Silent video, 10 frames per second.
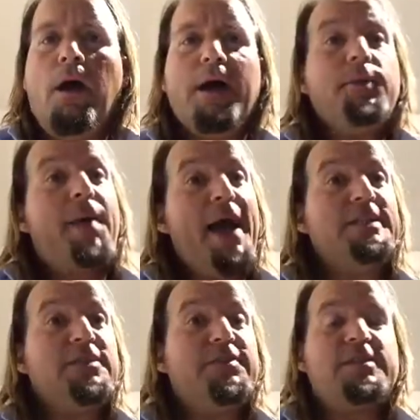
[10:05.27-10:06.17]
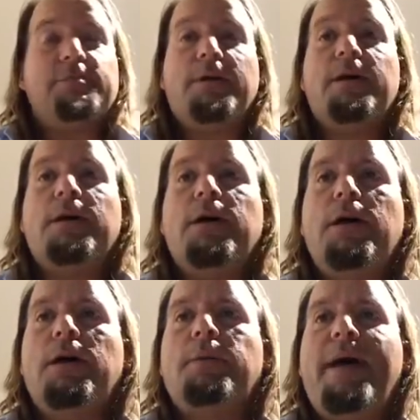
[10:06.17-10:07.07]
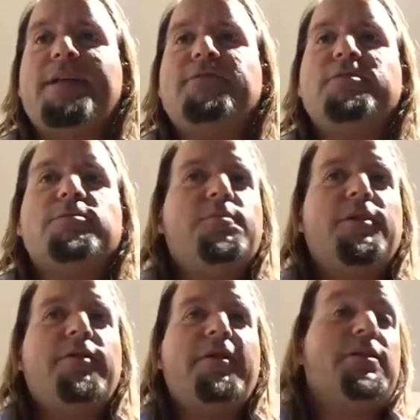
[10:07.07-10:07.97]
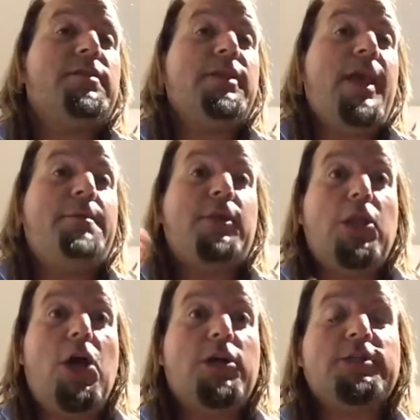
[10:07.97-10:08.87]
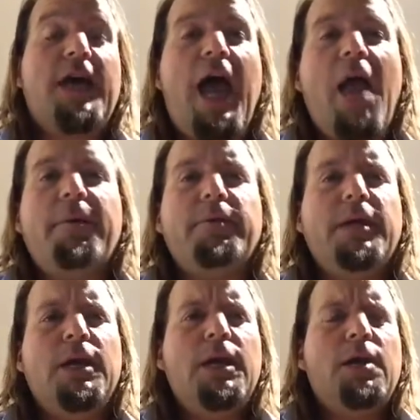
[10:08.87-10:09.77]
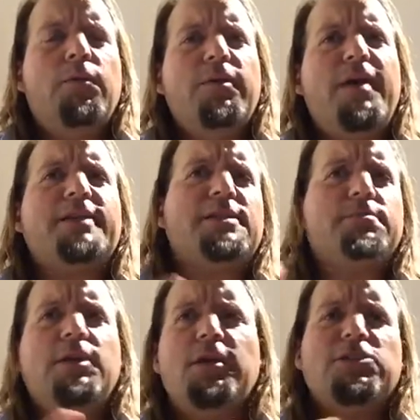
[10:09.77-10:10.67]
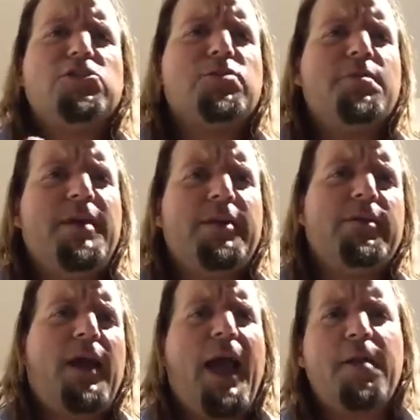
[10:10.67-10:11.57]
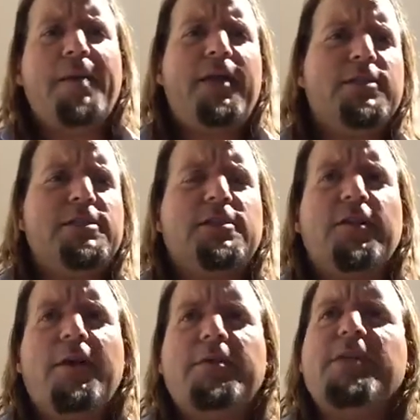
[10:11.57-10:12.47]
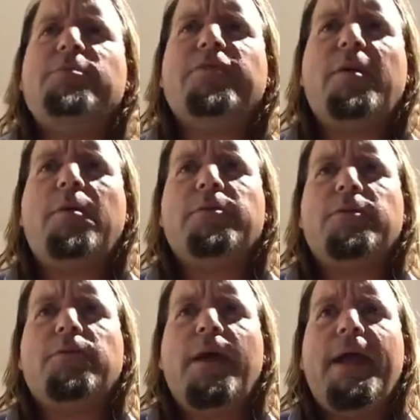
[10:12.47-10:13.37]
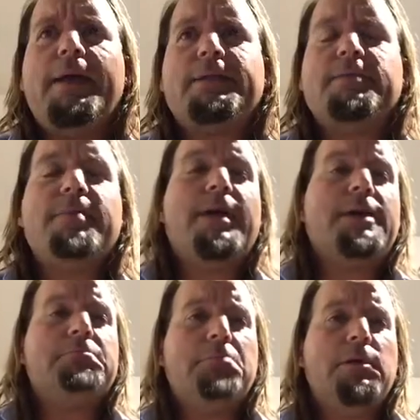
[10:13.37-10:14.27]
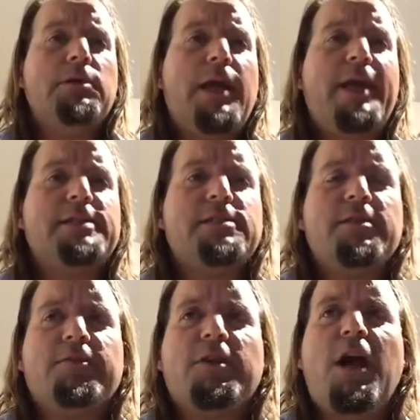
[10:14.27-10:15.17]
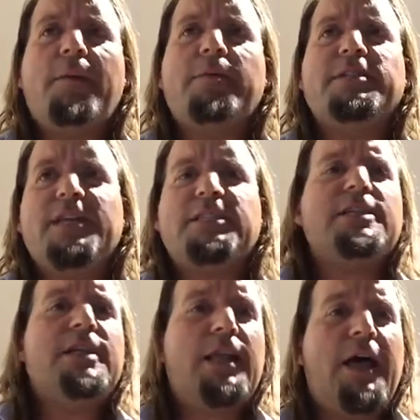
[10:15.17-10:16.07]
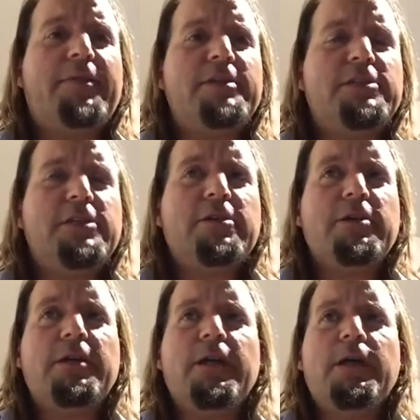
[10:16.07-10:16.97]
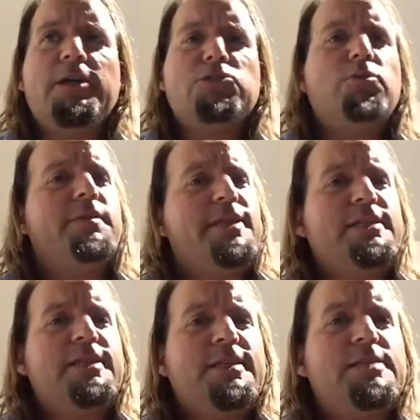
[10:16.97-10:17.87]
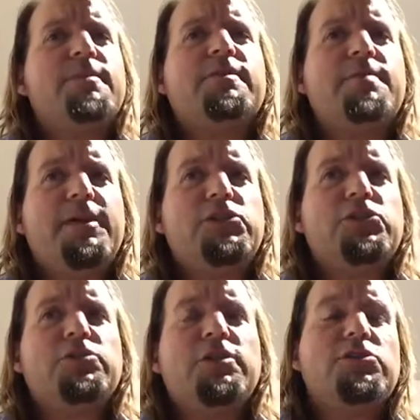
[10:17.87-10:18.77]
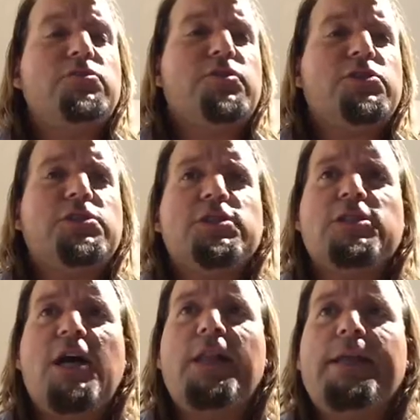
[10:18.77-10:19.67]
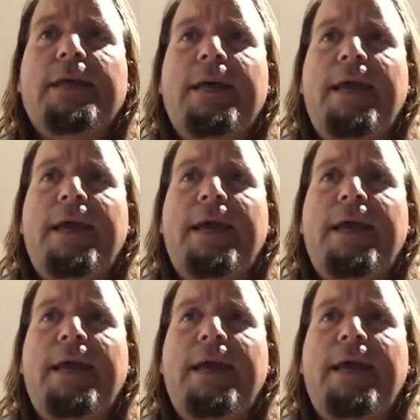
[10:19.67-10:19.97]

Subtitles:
All right, pacifism. Pacifism is an ability we've had in the game a long time, and we've had some issues with it being how to balance it and all that. We think we've come up with a way to make it nice for combat. We tested it a lot this year, and so we'll be testing it this month to make sure this new version is solid.